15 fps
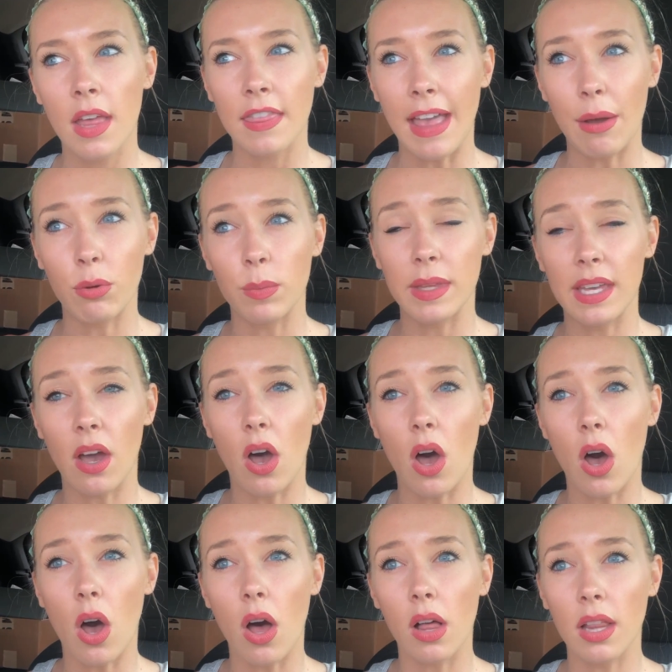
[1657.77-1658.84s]
that will be
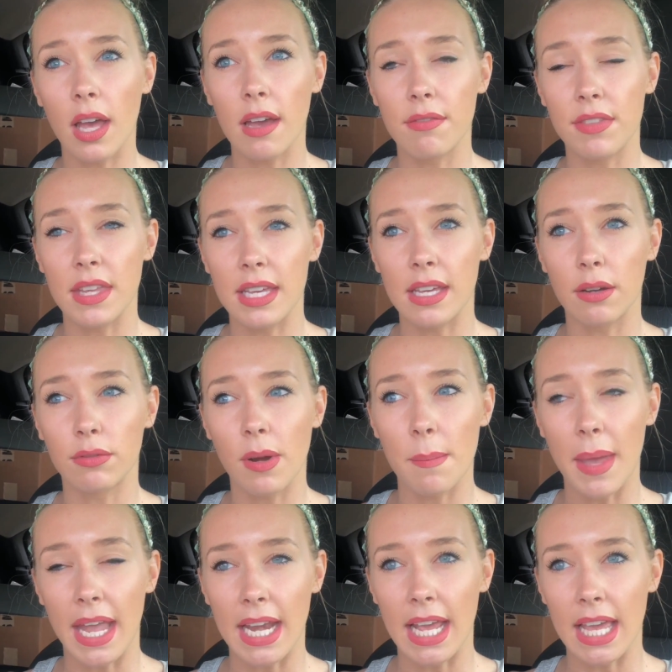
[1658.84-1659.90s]
all of the
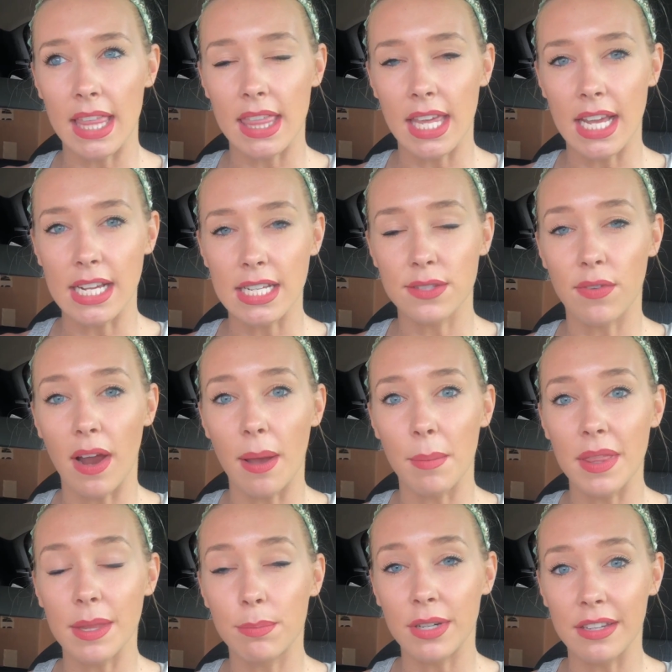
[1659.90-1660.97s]
remaining things from
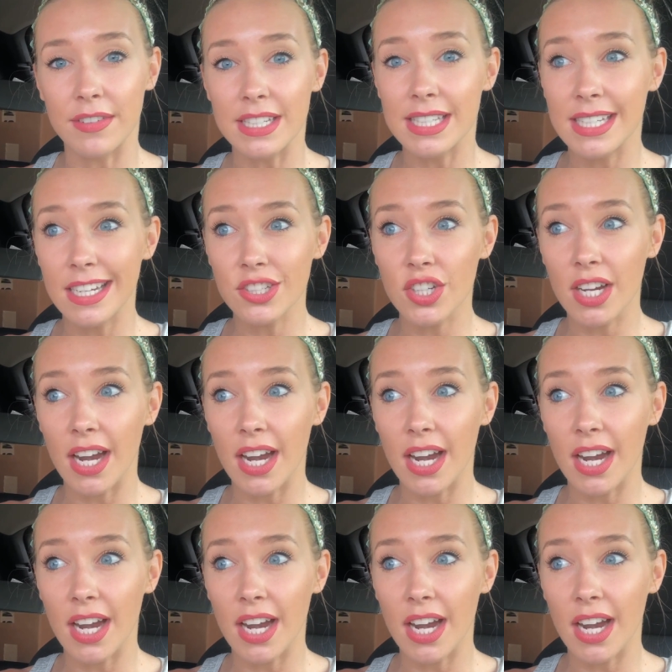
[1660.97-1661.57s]
the previous teacher.